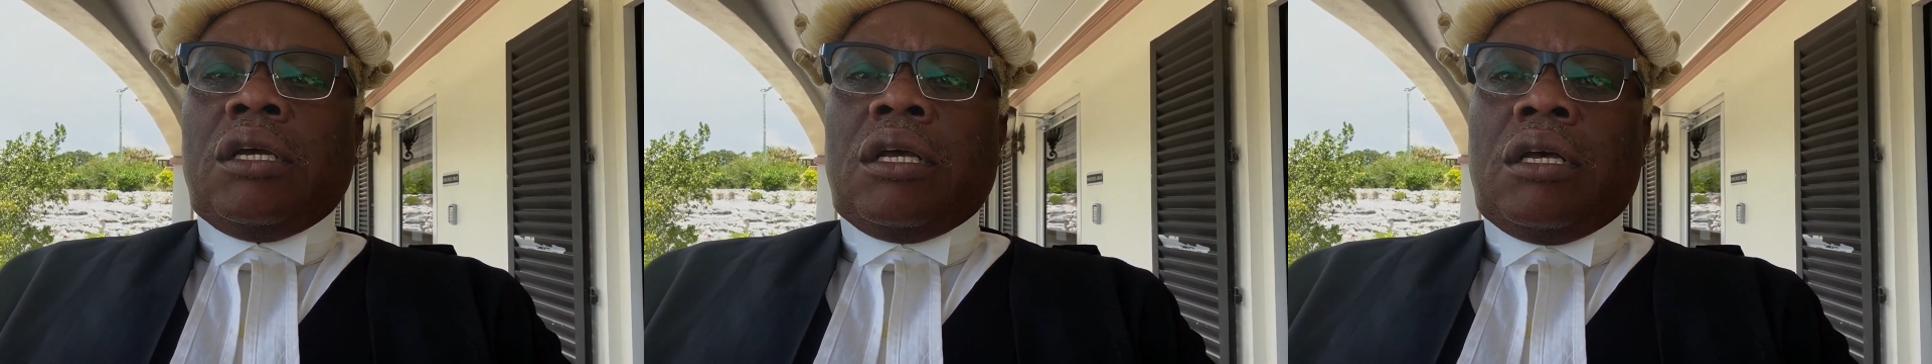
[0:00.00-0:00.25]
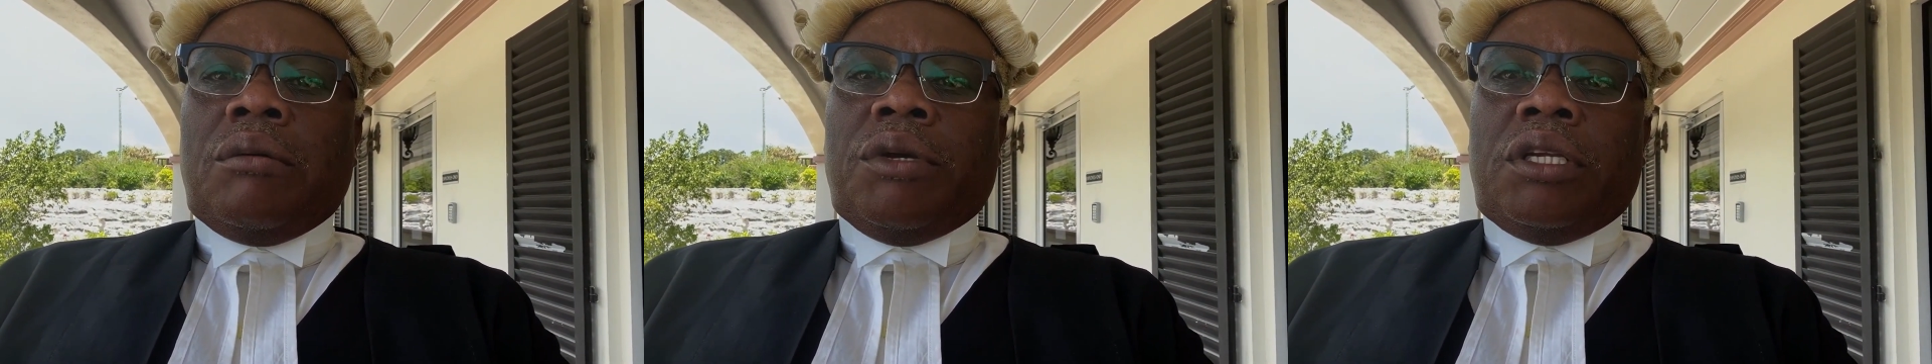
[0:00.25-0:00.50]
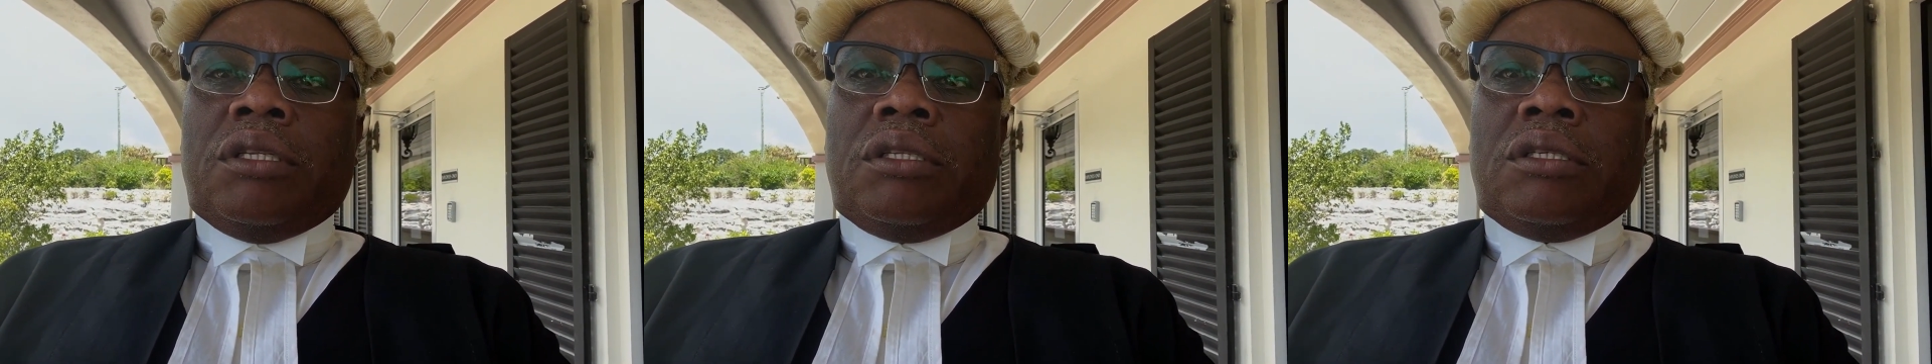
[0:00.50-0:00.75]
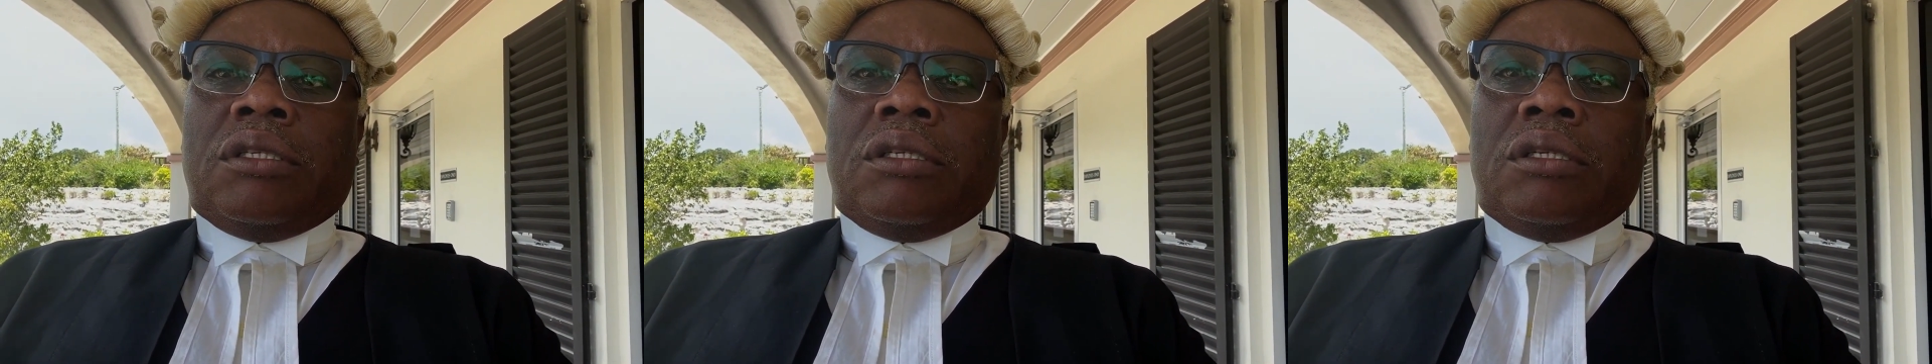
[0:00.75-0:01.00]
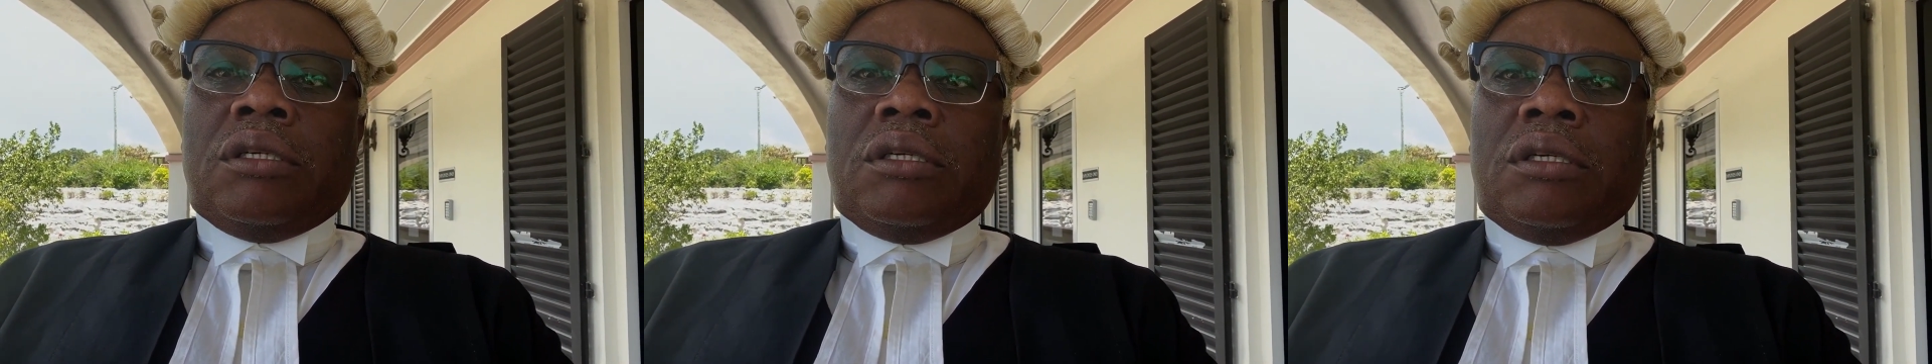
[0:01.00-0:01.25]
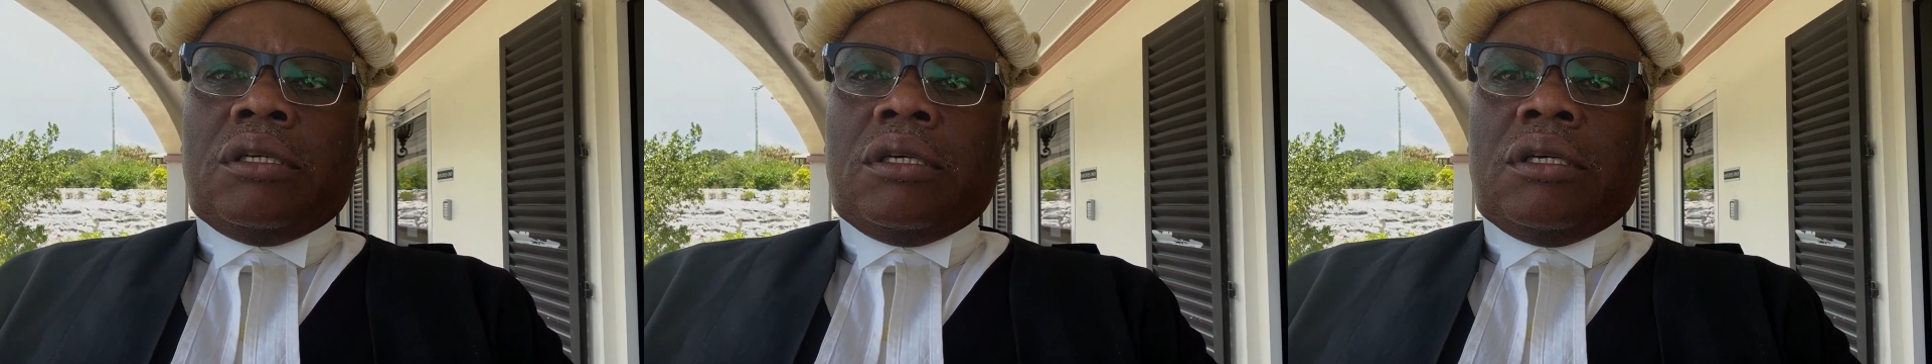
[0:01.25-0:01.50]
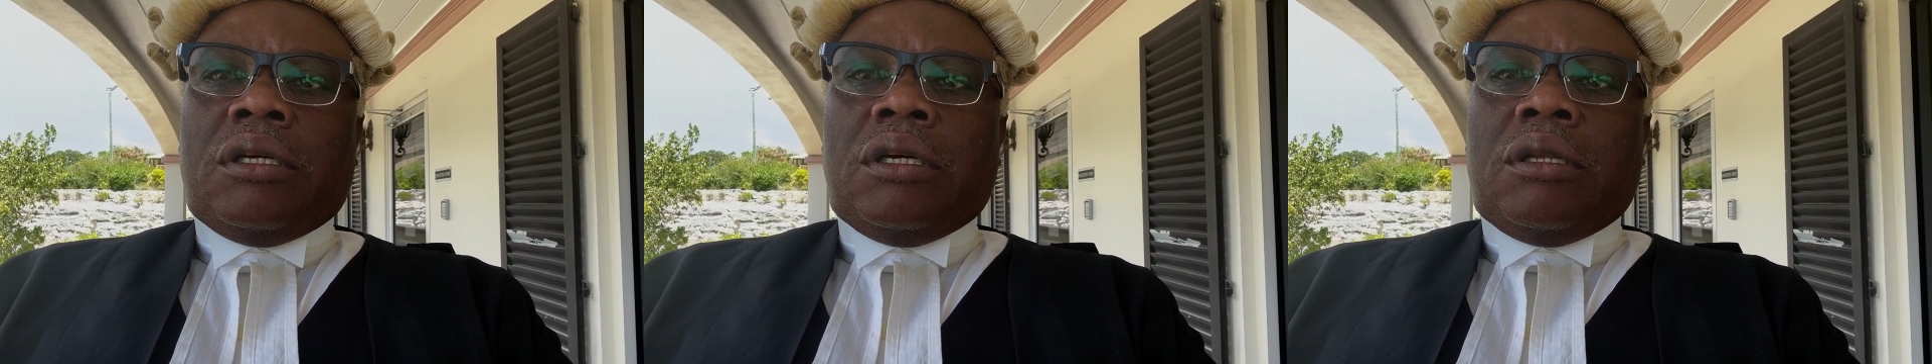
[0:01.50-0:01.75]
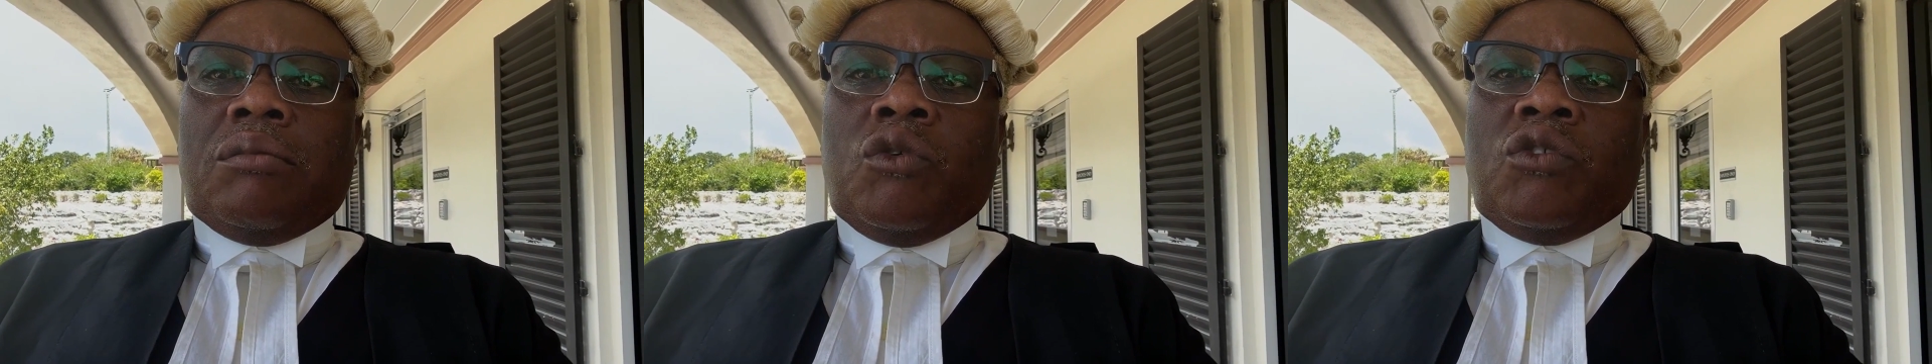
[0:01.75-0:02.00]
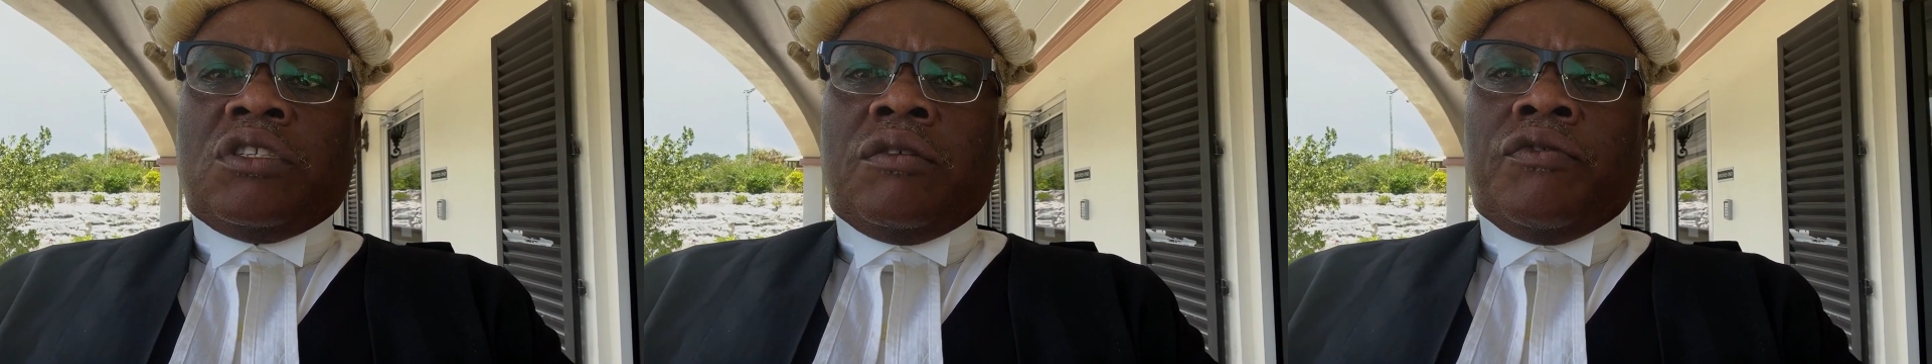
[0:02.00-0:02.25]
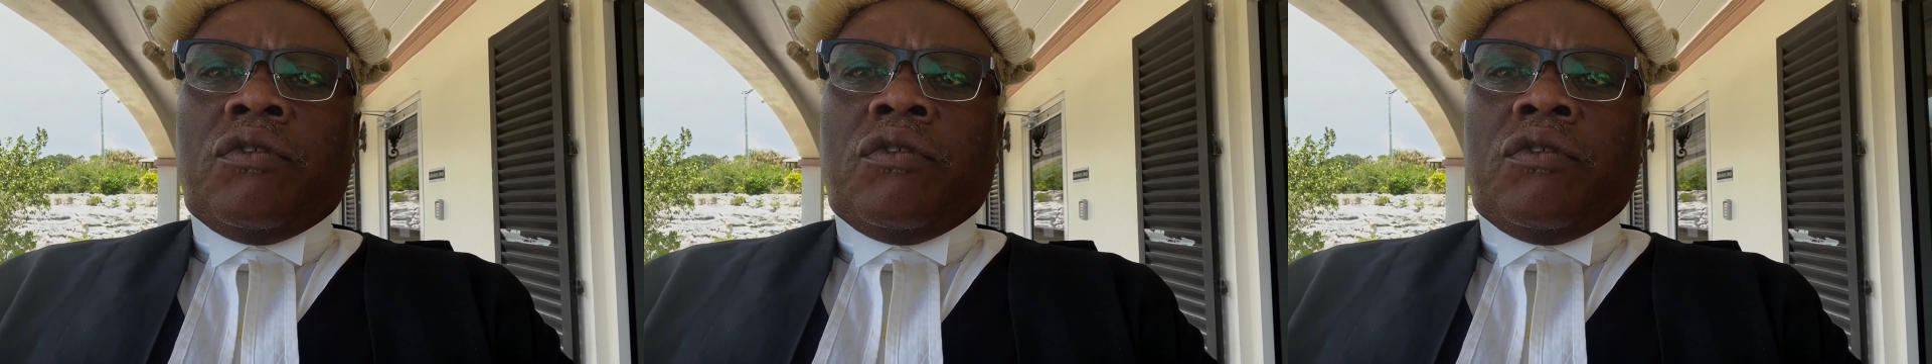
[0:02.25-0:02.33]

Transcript: comment, and most of